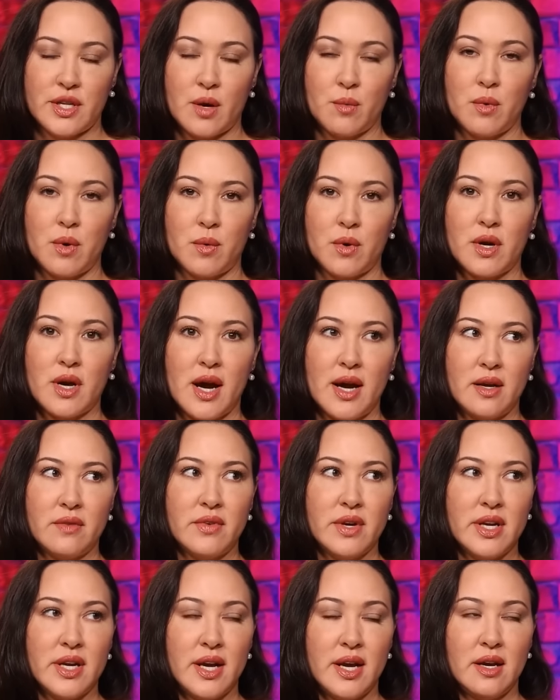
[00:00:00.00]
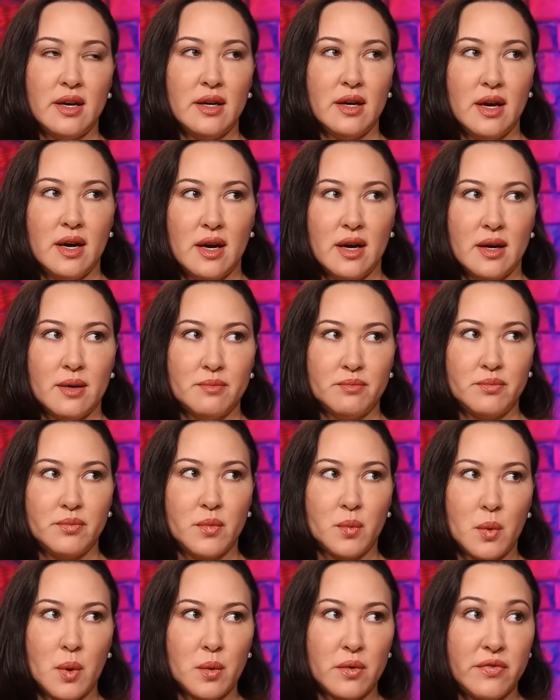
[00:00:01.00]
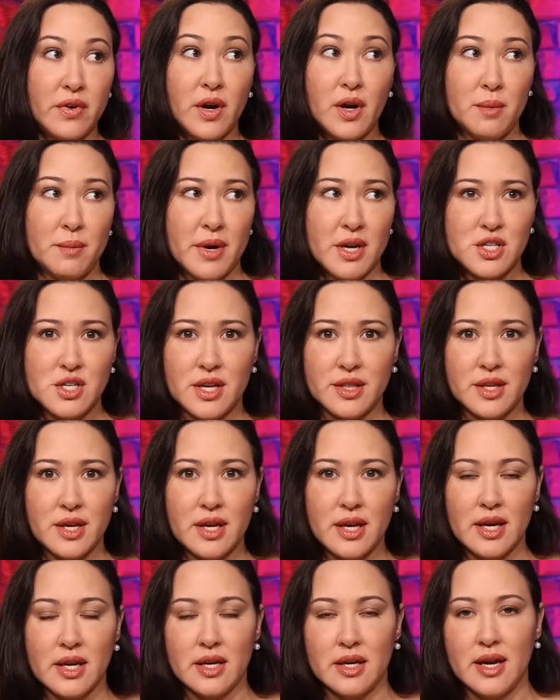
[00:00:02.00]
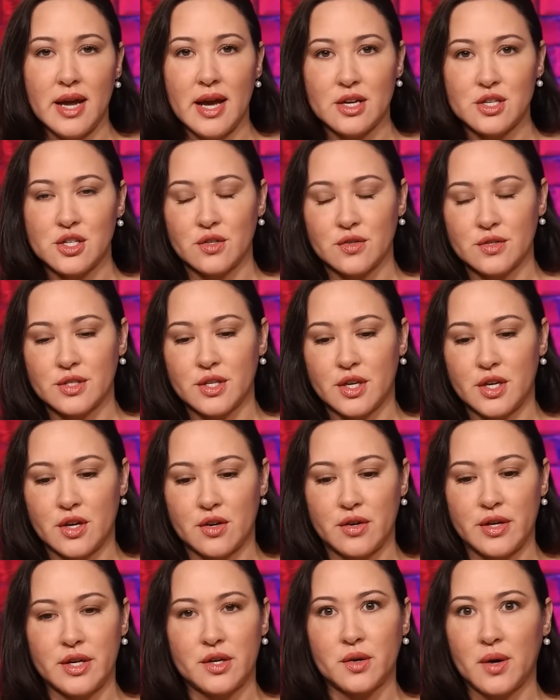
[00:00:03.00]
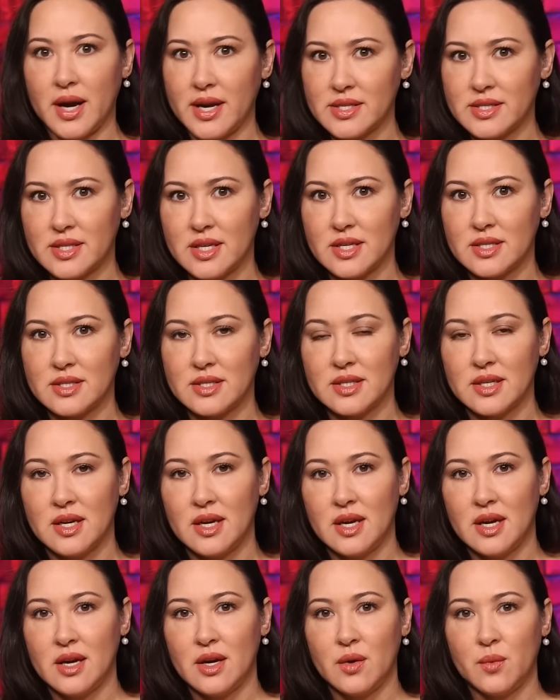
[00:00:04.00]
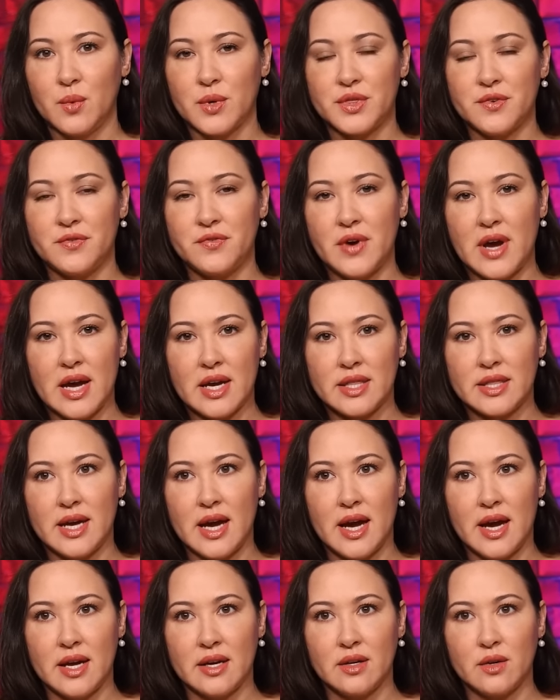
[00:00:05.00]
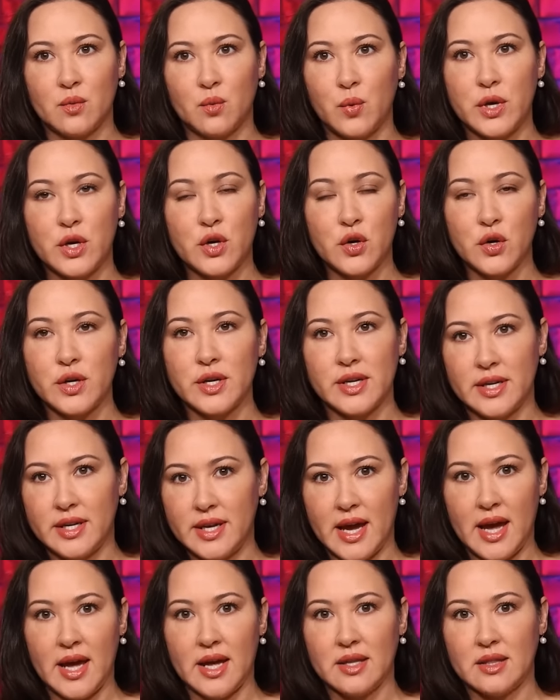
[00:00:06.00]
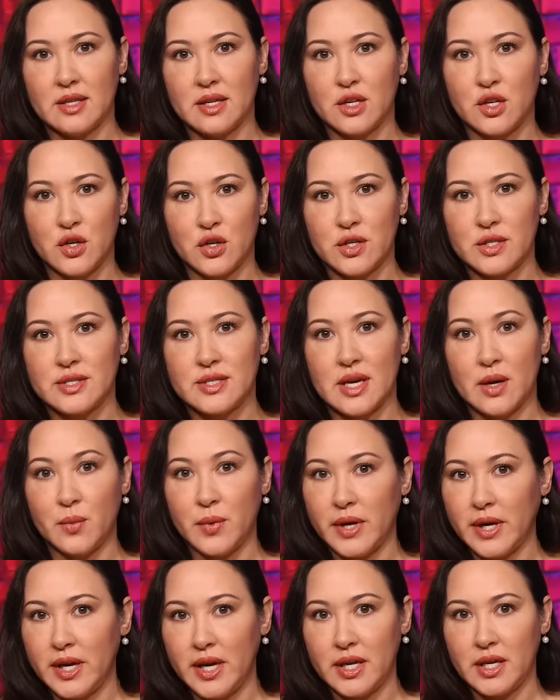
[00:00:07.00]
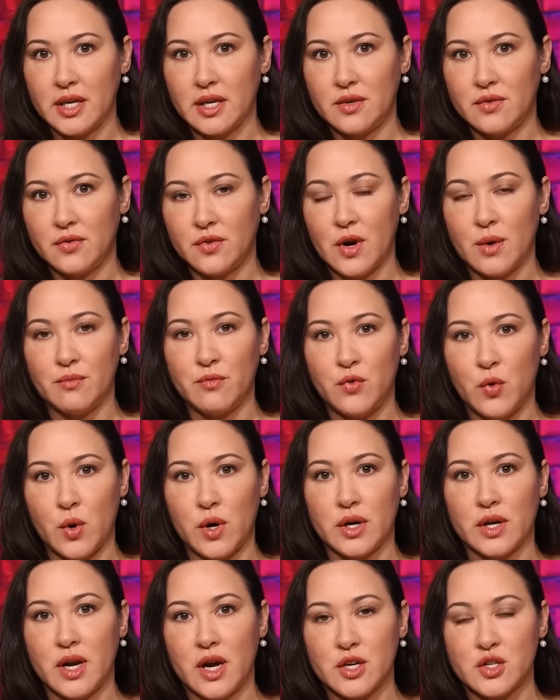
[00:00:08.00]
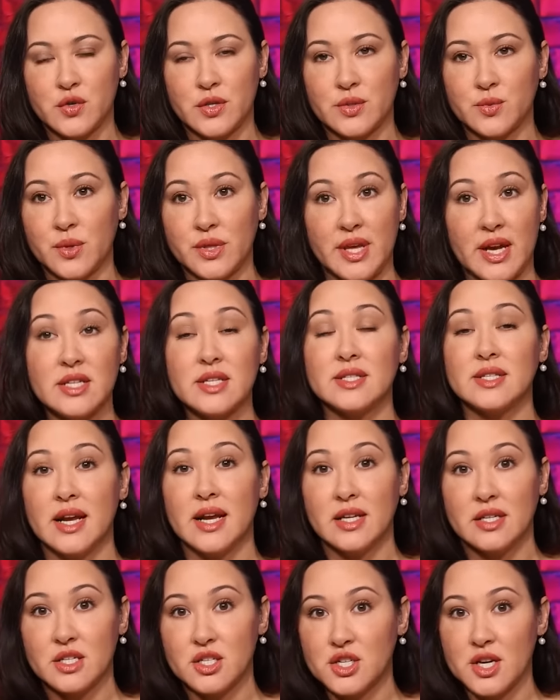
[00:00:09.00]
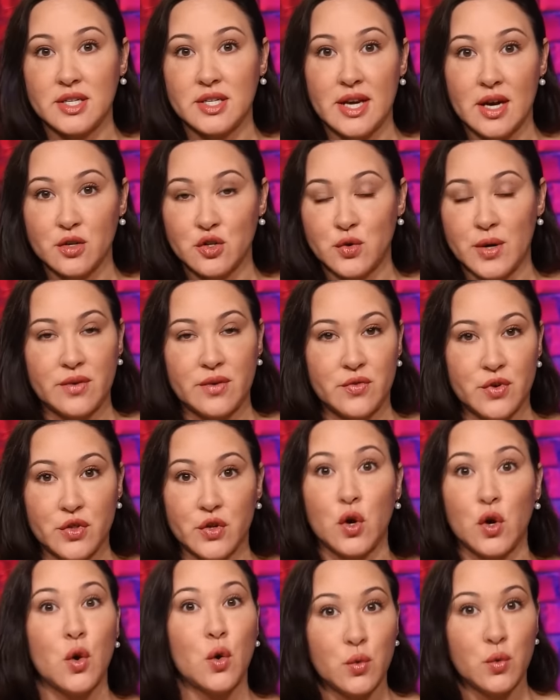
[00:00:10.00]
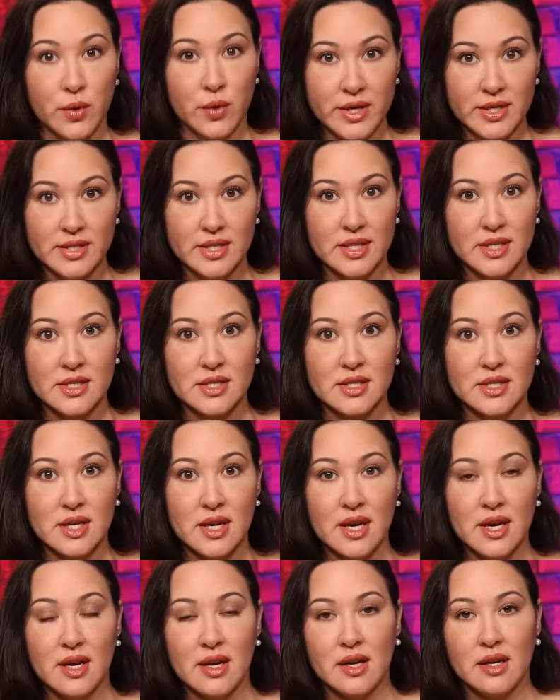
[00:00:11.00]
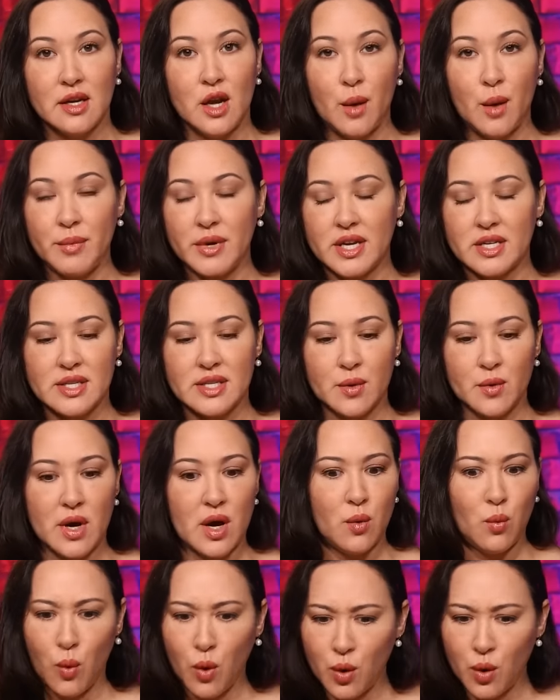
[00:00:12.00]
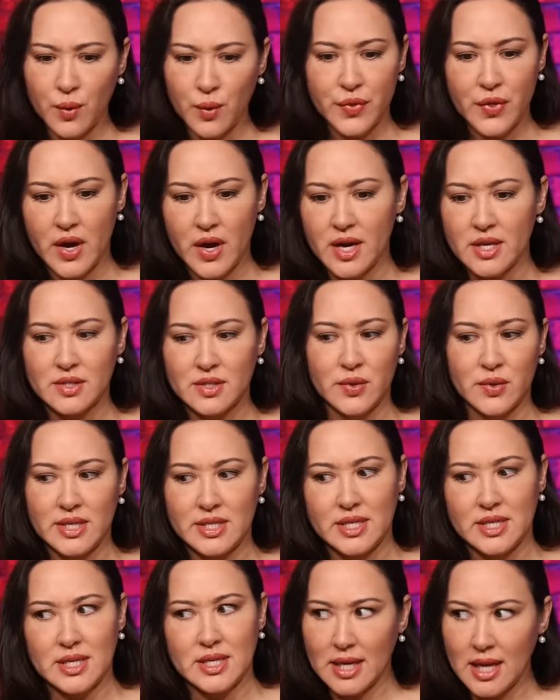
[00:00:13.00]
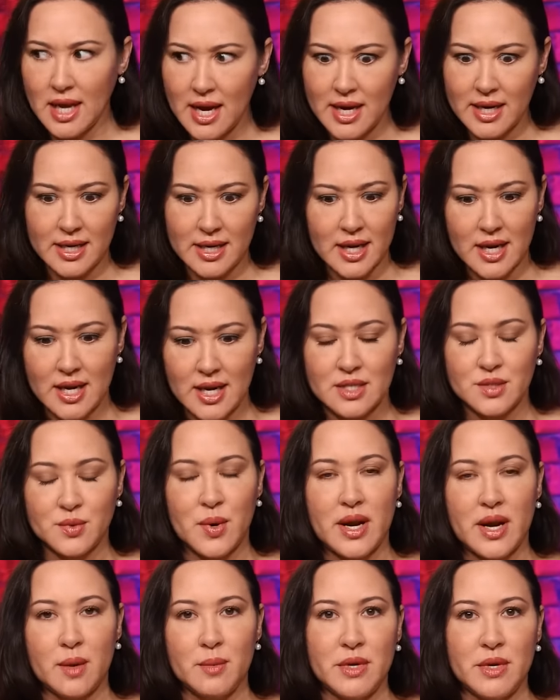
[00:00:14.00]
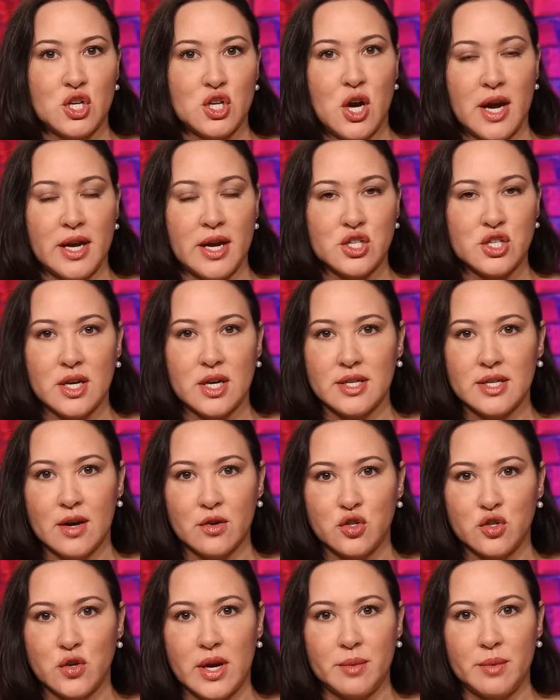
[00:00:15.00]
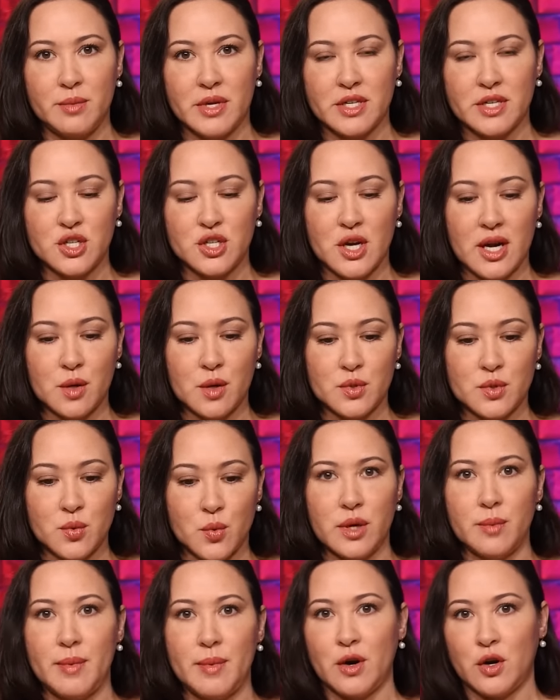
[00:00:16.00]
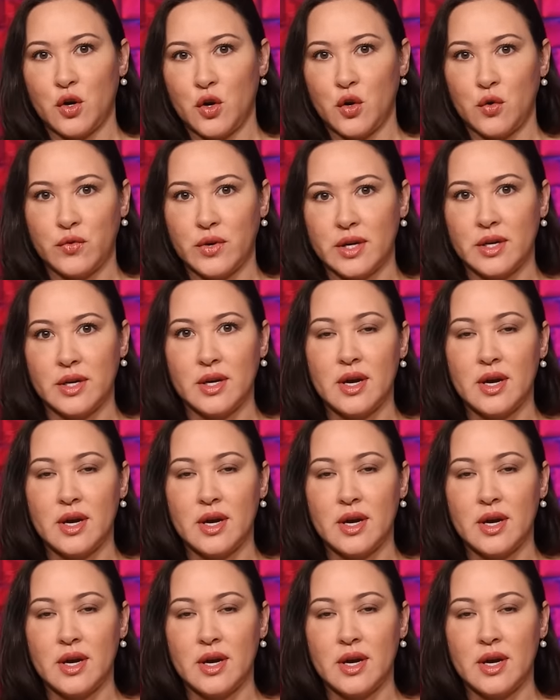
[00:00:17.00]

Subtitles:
that we were kind of in a, we were very much, I think, in a national security crisis with the fact that we couldn't get the goods that we needed from foreign countries when they decided to shut down trade for their own reasons, not because they were at war with us or they didn't like us, right? I mean, China shut down trade because China was worried about COVID